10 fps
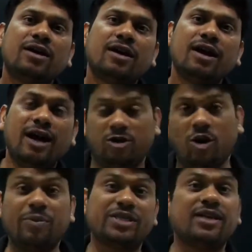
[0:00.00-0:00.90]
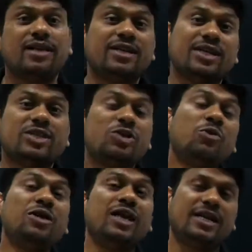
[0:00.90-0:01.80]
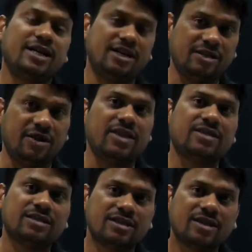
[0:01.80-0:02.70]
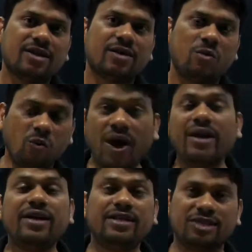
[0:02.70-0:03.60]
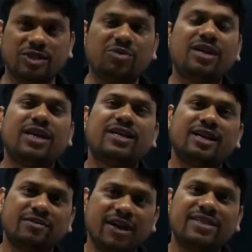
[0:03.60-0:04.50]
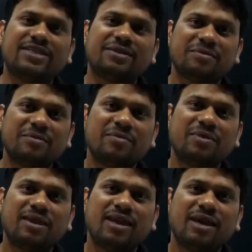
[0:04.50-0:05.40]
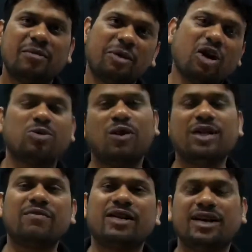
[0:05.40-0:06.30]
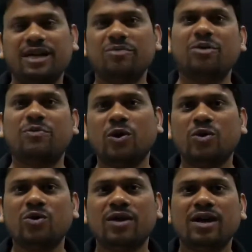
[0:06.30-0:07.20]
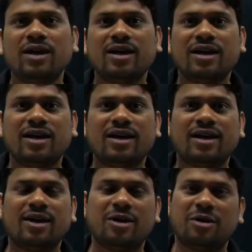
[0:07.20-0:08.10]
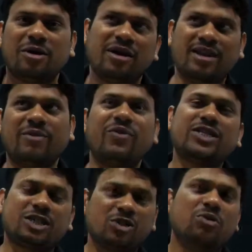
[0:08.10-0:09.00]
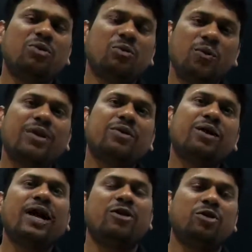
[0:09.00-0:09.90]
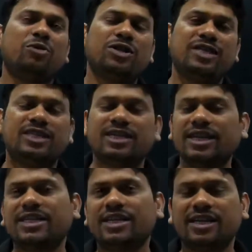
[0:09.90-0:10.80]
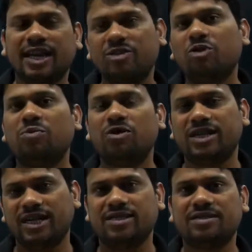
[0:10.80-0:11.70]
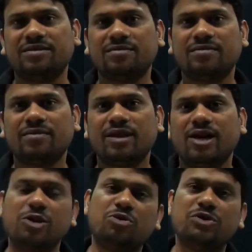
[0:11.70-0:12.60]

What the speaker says: And obviously it is unilateral device. Why it is unilateral device? Because whatever current will flow in the first zone when anode voltage is greater than cathode voltage, due to the